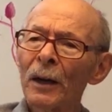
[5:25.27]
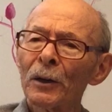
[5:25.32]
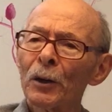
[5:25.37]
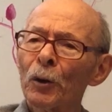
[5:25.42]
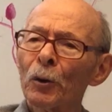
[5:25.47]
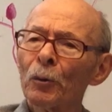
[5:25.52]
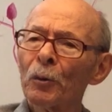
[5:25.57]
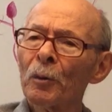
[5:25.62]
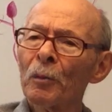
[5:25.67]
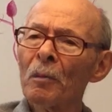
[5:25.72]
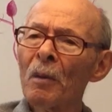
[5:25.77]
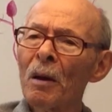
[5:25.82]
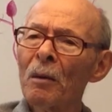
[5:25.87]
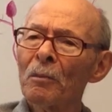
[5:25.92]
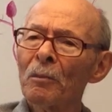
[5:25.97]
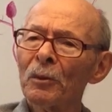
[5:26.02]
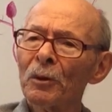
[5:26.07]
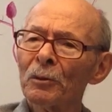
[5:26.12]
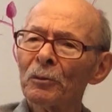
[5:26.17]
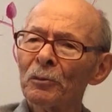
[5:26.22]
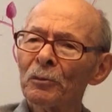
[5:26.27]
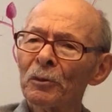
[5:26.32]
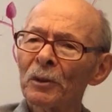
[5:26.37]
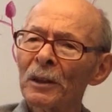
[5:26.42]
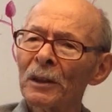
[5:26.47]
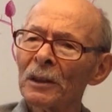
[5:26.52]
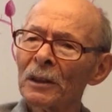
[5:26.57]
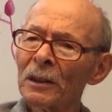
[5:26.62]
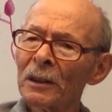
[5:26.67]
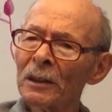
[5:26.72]
I don't remember,
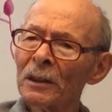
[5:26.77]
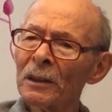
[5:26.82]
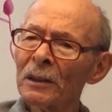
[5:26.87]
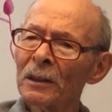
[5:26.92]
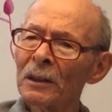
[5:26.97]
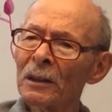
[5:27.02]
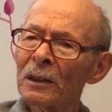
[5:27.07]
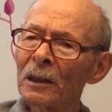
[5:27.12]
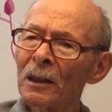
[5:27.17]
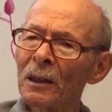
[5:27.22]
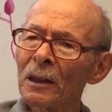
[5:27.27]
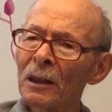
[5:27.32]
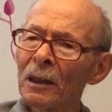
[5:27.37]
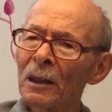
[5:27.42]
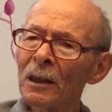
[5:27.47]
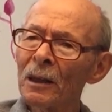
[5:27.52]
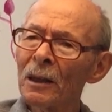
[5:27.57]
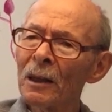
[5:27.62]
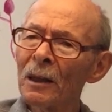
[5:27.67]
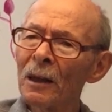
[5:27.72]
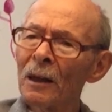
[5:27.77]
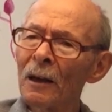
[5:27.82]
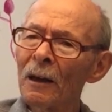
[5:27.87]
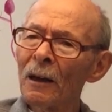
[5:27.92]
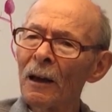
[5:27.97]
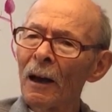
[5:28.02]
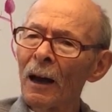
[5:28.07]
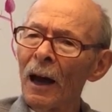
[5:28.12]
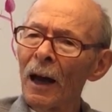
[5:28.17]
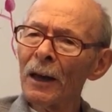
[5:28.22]
really.
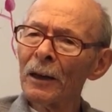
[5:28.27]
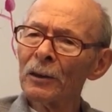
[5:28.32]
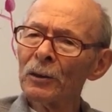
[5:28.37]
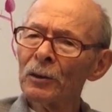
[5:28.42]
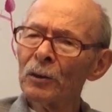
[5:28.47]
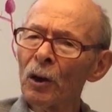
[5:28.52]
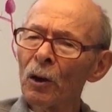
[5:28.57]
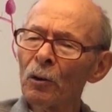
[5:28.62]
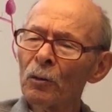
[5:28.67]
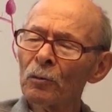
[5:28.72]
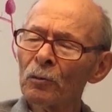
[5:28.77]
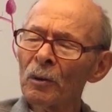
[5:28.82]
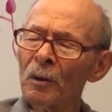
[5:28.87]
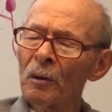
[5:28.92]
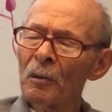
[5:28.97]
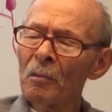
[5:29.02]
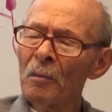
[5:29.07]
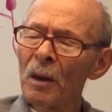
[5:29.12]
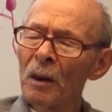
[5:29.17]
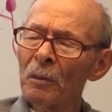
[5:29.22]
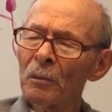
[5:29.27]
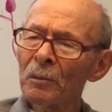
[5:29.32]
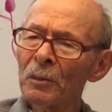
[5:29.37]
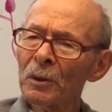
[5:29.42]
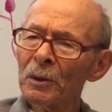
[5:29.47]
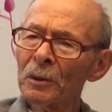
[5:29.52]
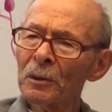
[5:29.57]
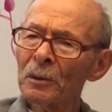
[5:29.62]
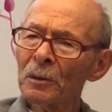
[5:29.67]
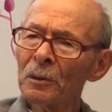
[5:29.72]
I don't
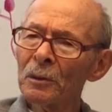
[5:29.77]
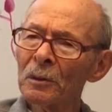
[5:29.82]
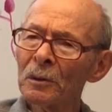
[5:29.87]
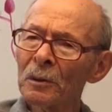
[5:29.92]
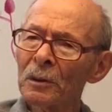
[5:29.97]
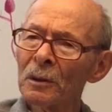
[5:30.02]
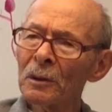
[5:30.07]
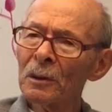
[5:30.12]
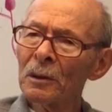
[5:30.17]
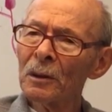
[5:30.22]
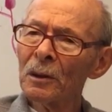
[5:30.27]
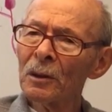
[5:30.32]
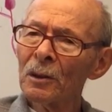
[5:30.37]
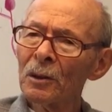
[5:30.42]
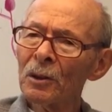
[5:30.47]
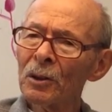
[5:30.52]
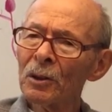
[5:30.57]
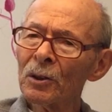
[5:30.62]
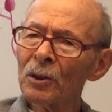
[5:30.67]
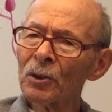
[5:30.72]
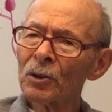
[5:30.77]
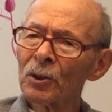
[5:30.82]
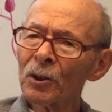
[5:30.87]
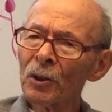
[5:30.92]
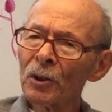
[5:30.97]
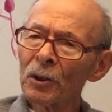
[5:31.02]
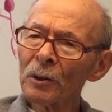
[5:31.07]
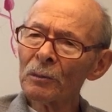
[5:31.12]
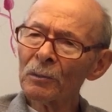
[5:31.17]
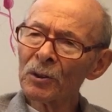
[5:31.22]
remember the
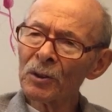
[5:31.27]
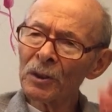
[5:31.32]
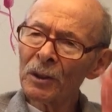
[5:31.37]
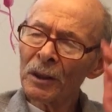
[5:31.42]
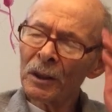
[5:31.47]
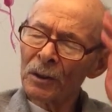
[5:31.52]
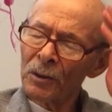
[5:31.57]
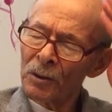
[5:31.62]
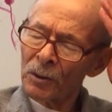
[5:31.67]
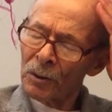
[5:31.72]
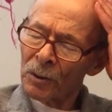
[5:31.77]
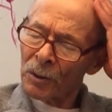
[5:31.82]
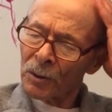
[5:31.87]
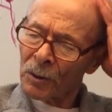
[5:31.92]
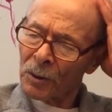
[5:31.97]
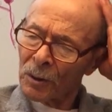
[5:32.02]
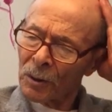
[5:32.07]
circumstances.